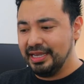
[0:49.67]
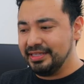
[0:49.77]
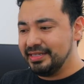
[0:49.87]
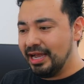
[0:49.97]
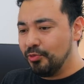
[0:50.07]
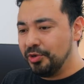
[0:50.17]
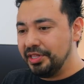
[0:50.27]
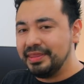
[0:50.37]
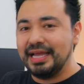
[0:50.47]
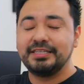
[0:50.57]
it's not
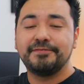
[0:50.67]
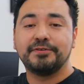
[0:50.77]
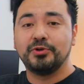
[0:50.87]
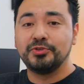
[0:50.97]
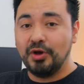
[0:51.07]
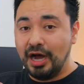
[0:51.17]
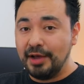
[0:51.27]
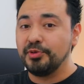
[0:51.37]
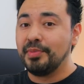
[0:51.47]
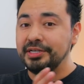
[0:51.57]
really that difficult to
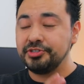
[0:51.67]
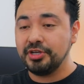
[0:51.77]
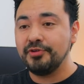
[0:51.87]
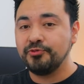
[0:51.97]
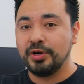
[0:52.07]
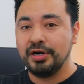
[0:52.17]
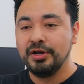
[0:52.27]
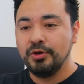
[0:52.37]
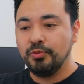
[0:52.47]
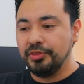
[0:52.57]
optimize
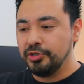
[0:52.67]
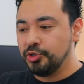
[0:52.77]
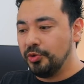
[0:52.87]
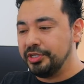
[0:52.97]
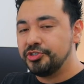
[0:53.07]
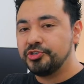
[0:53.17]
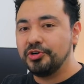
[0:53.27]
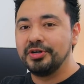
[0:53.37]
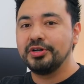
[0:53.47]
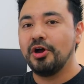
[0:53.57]
software when there's only
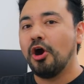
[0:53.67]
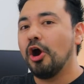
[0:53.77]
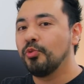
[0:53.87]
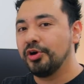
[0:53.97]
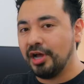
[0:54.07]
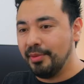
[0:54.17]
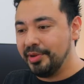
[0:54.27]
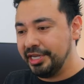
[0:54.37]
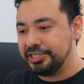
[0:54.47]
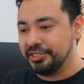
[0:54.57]
certain hardware
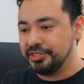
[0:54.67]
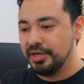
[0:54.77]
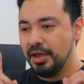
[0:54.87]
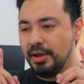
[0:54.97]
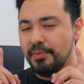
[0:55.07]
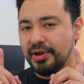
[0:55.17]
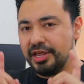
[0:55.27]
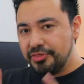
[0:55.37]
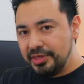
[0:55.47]
combinations. But I